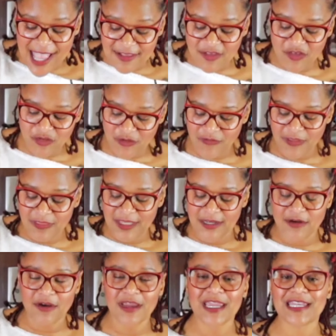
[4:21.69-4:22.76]
as a servant
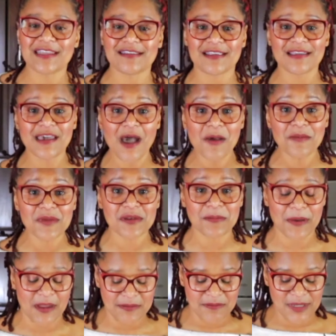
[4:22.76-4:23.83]
leader, it is incumbent
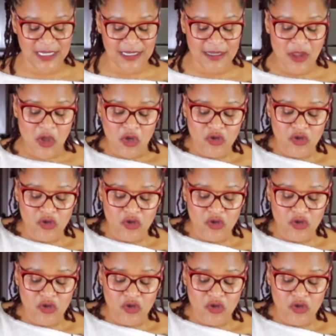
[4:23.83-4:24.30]
upon me